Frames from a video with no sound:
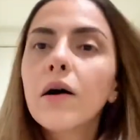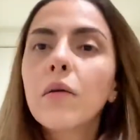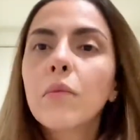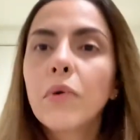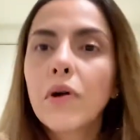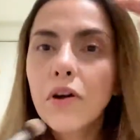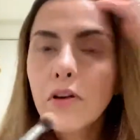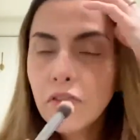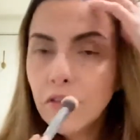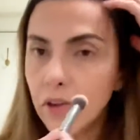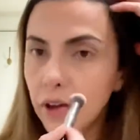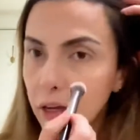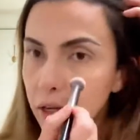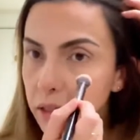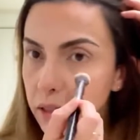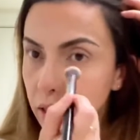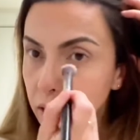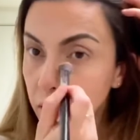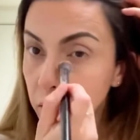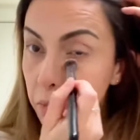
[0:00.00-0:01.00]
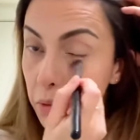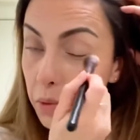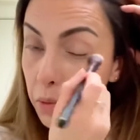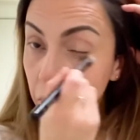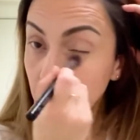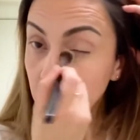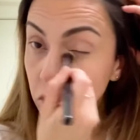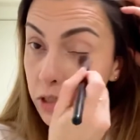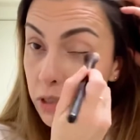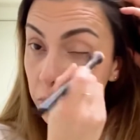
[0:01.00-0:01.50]
Perfect. And then
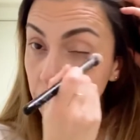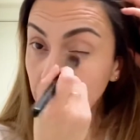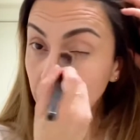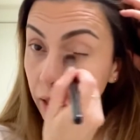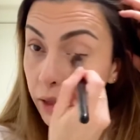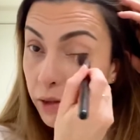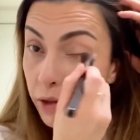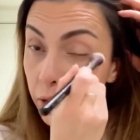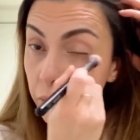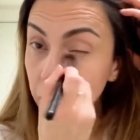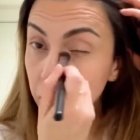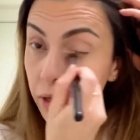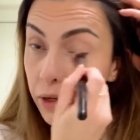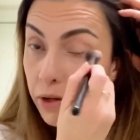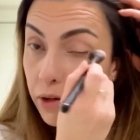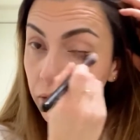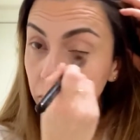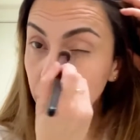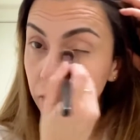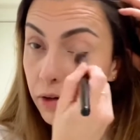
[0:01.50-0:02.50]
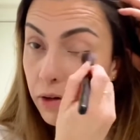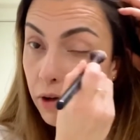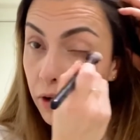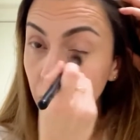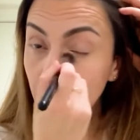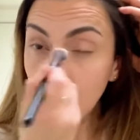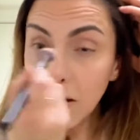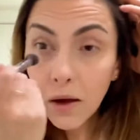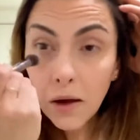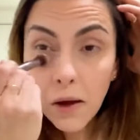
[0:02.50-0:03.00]
just apply a little bit here on their
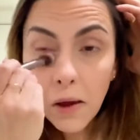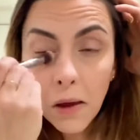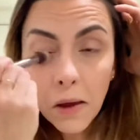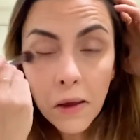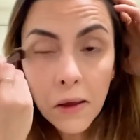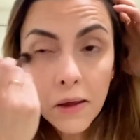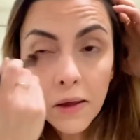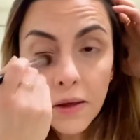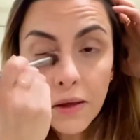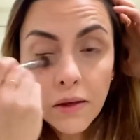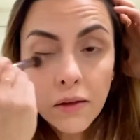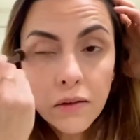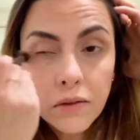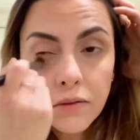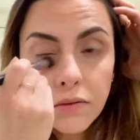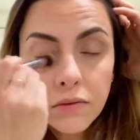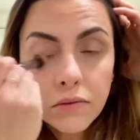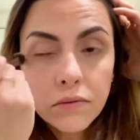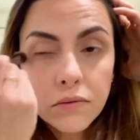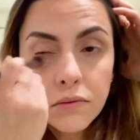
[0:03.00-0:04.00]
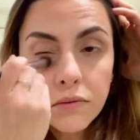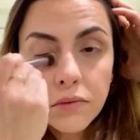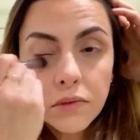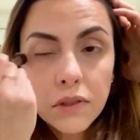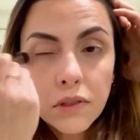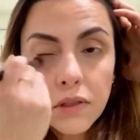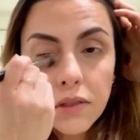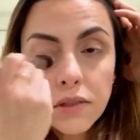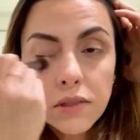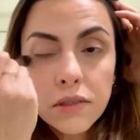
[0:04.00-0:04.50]
eye.
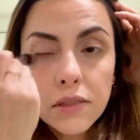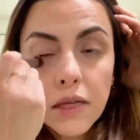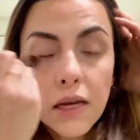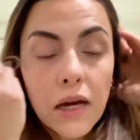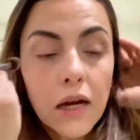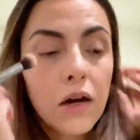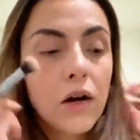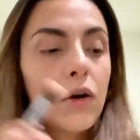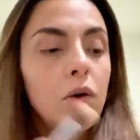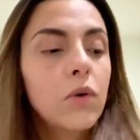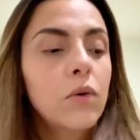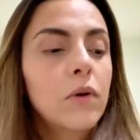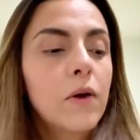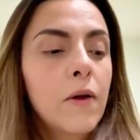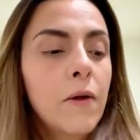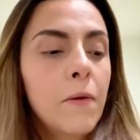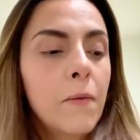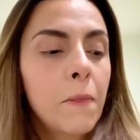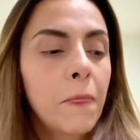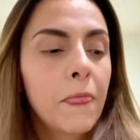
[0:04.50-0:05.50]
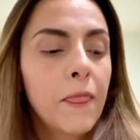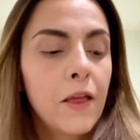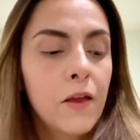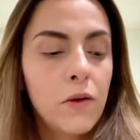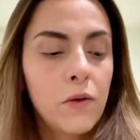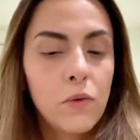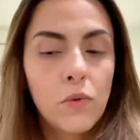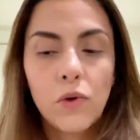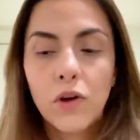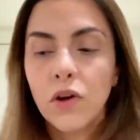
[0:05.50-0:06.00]
Because now
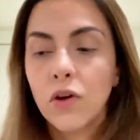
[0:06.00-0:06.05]
we're